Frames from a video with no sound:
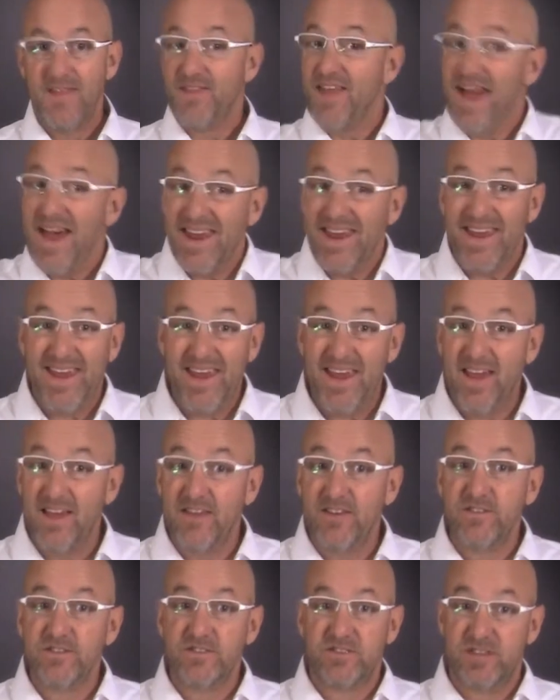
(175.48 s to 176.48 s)
That
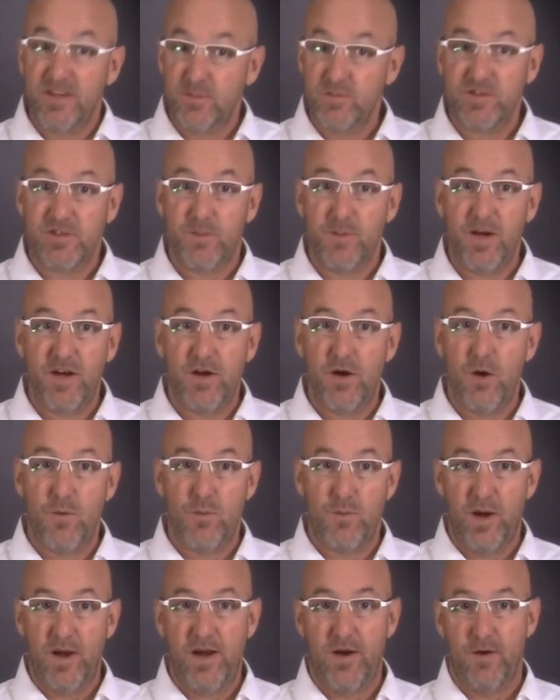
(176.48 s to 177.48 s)
again seems to be a
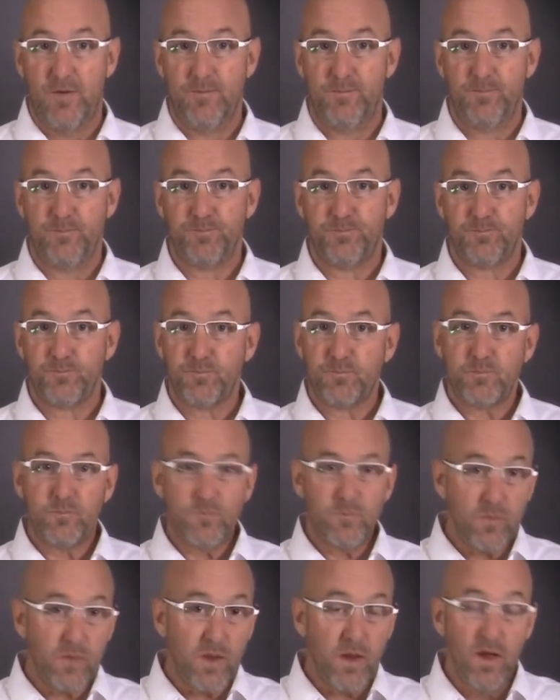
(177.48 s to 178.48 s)
no-brainer.
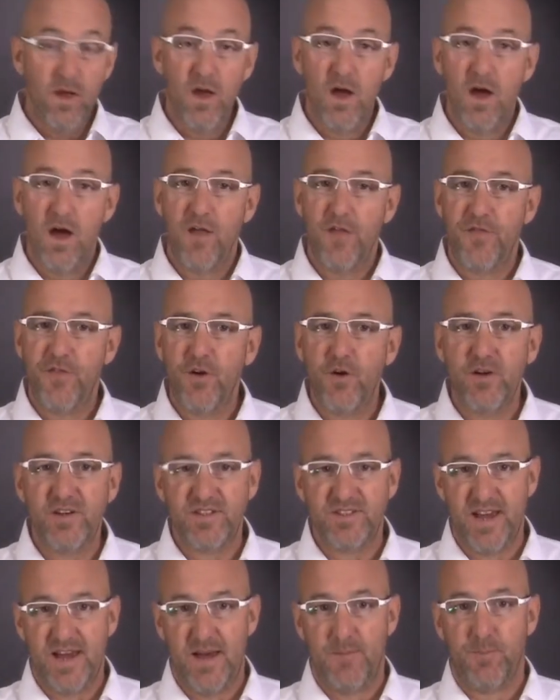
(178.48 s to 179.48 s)
A third
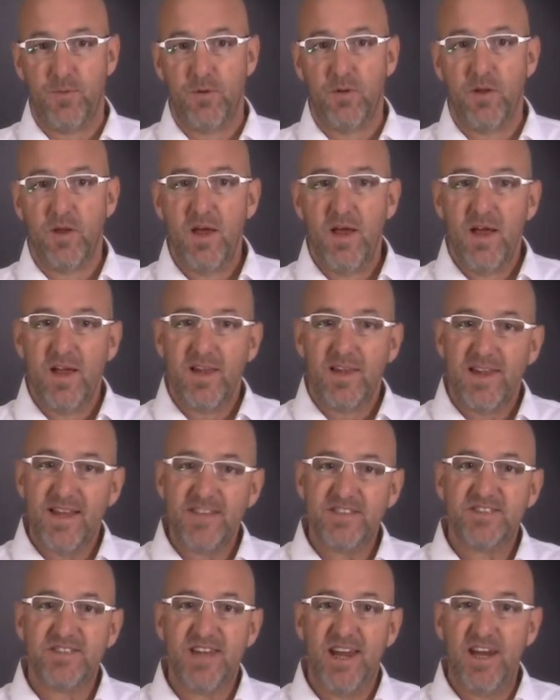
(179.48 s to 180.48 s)
example.
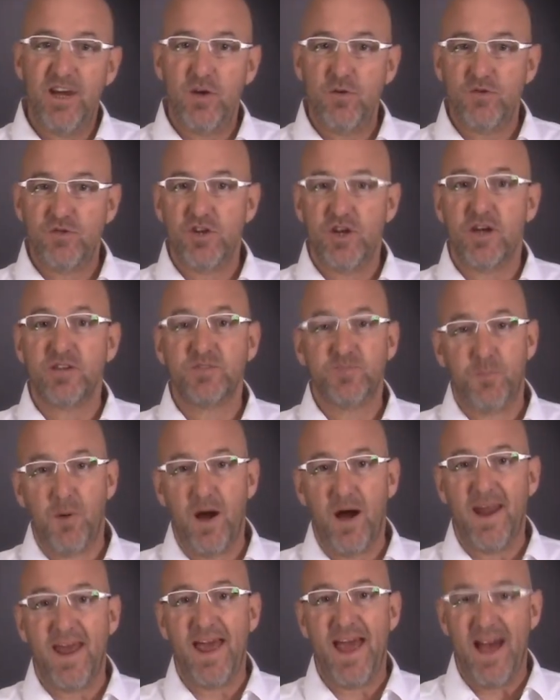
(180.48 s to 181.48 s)
Let's say you just bought a